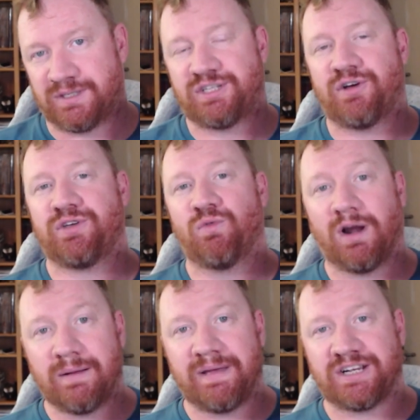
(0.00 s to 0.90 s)
So you
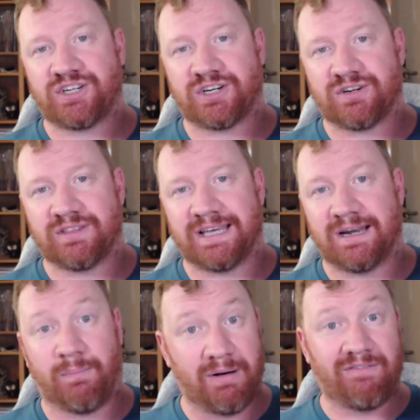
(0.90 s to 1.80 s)
want to make sure
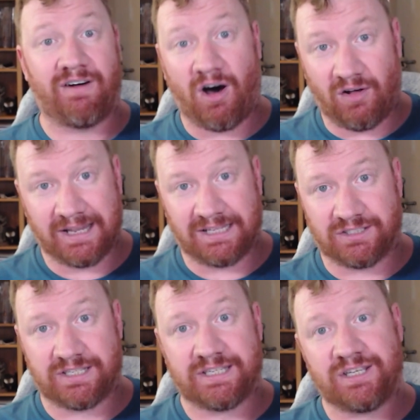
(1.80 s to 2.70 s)
that above all
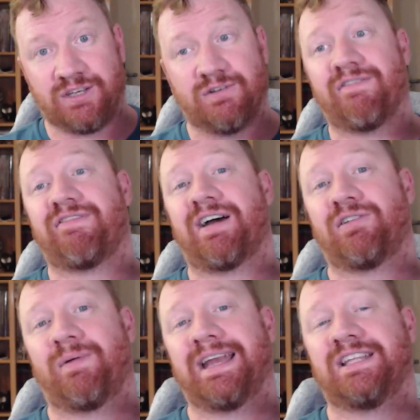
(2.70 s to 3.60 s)
else, you have
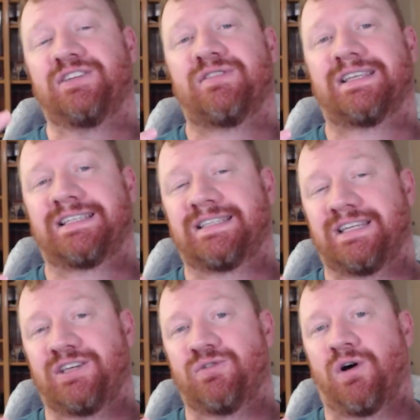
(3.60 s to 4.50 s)
found a way to do this
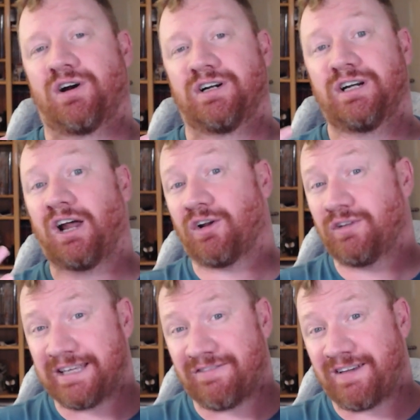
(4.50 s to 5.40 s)
that you are not
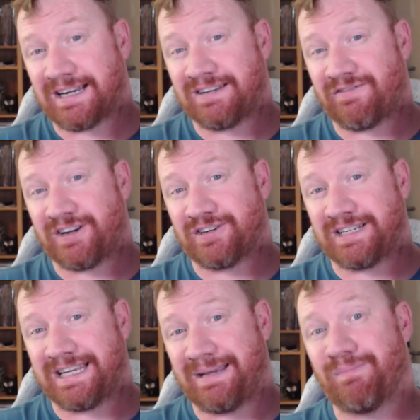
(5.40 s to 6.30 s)
only effective for your
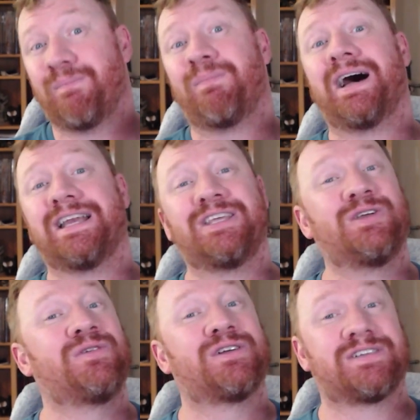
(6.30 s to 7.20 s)
team, but
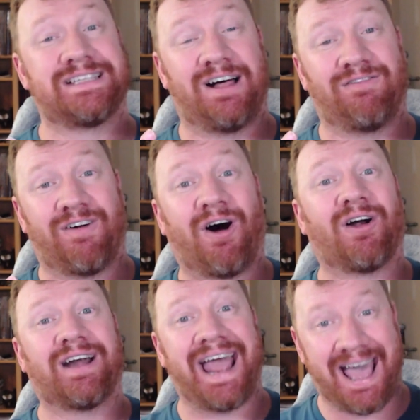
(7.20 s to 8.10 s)
you yourself
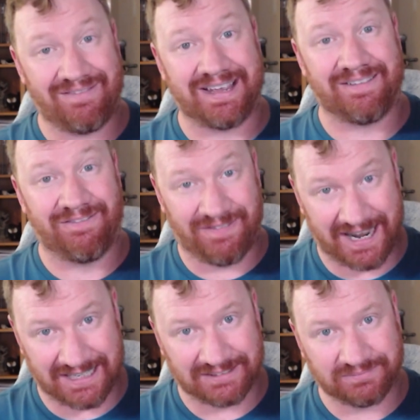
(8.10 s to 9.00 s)
are having fun.